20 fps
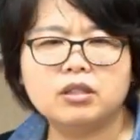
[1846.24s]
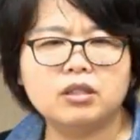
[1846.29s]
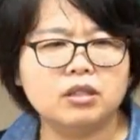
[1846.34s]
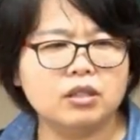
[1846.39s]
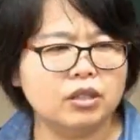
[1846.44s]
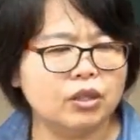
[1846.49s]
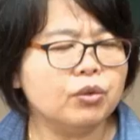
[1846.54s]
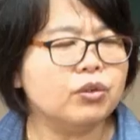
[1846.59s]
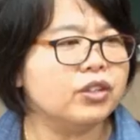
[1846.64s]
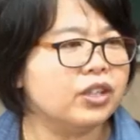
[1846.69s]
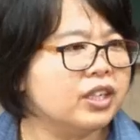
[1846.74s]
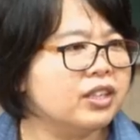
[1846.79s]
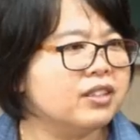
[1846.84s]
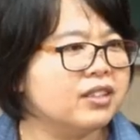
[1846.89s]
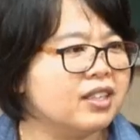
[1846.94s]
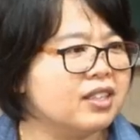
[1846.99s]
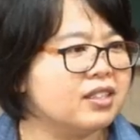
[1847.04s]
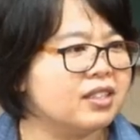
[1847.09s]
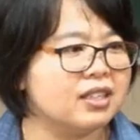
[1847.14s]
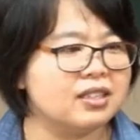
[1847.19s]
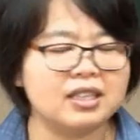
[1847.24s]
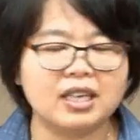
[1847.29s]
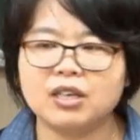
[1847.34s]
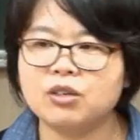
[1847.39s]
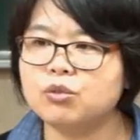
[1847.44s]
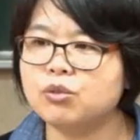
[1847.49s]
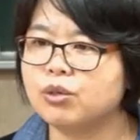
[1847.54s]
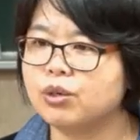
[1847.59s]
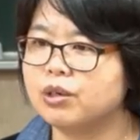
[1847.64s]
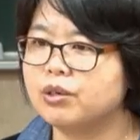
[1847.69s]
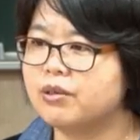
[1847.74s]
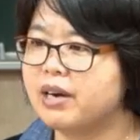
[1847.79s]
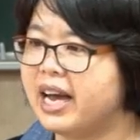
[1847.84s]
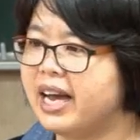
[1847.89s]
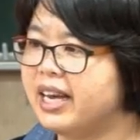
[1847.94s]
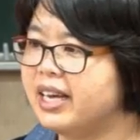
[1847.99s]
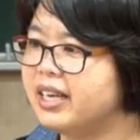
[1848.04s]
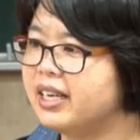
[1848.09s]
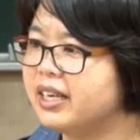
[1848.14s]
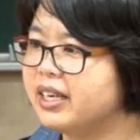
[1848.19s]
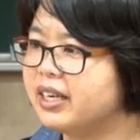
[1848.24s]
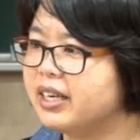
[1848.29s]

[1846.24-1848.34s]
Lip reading: you learned this in intro, right?